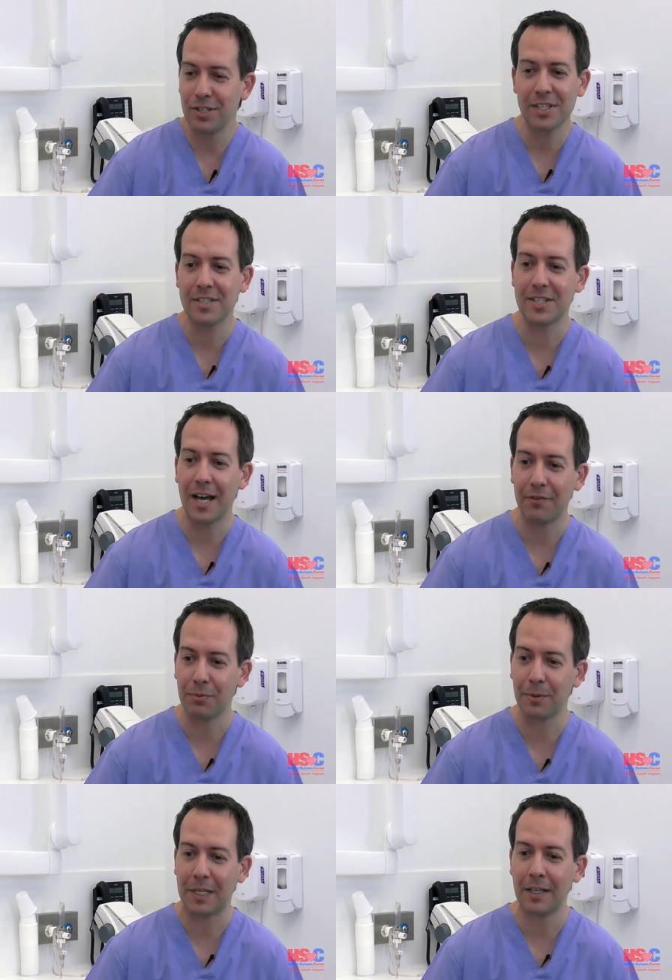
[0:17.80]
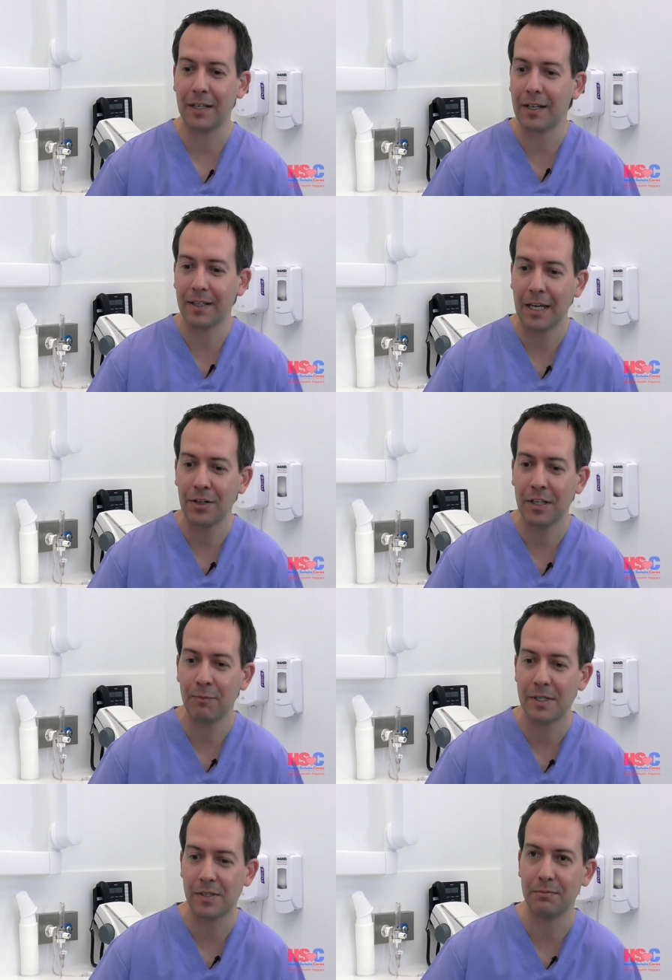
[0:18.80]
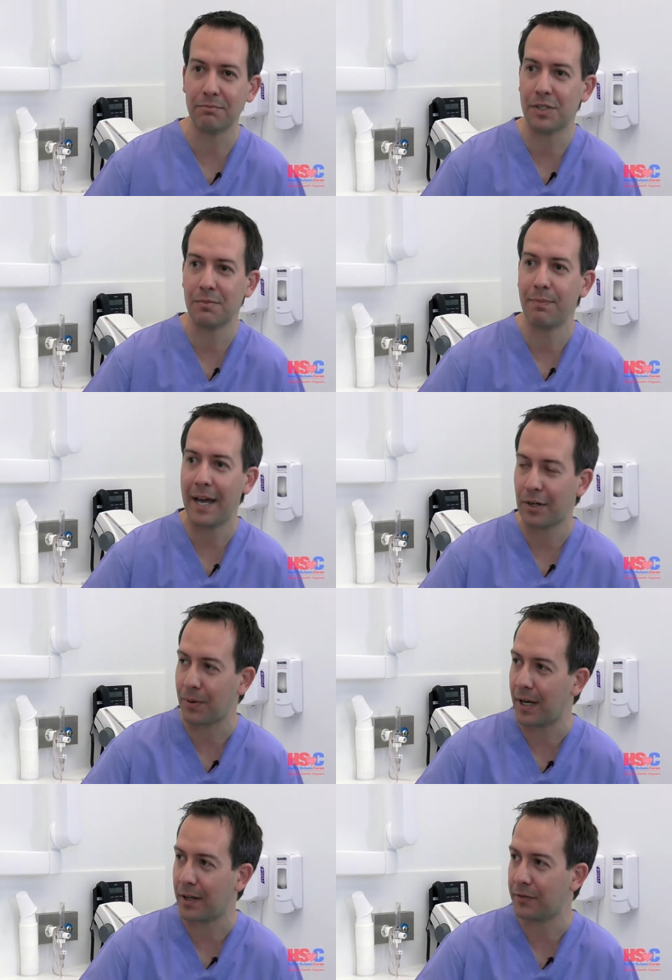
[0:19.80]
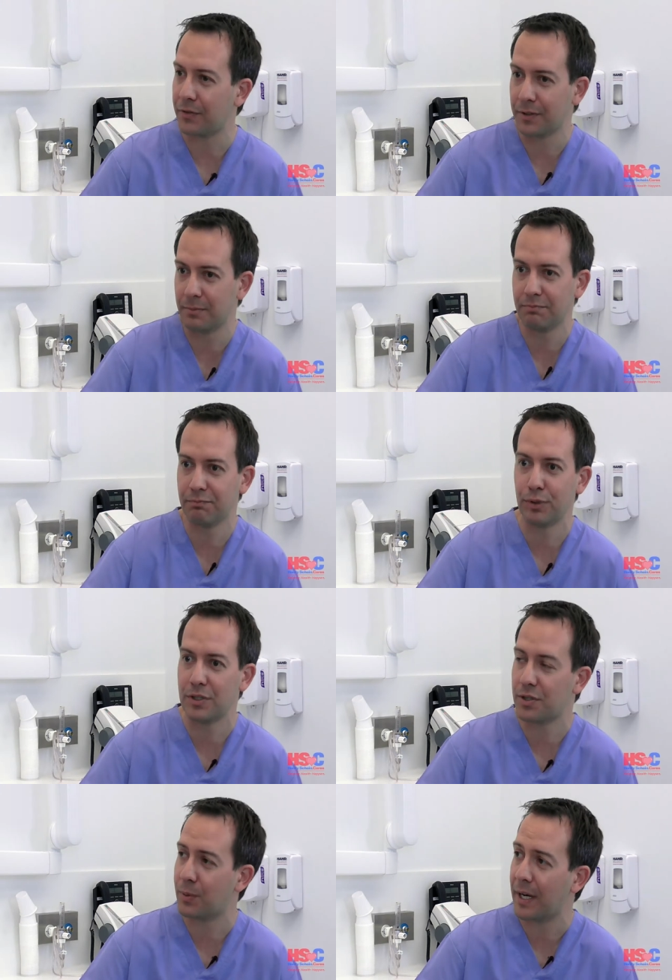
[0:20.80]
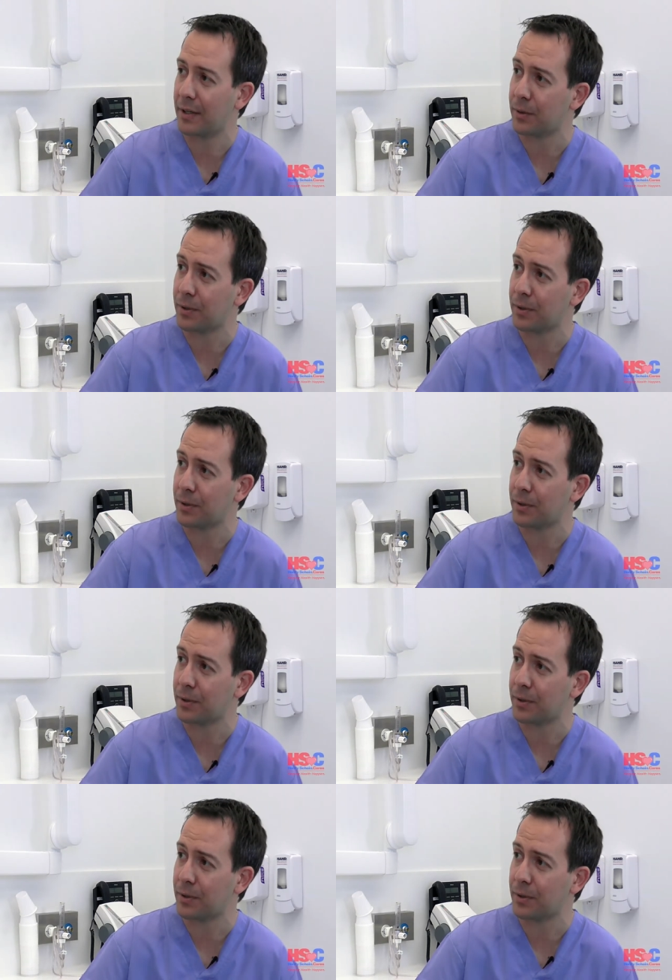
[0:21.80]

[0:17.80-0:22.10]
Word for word: Just to start from the beginning, can you give me some, some background for the Bridge to Aid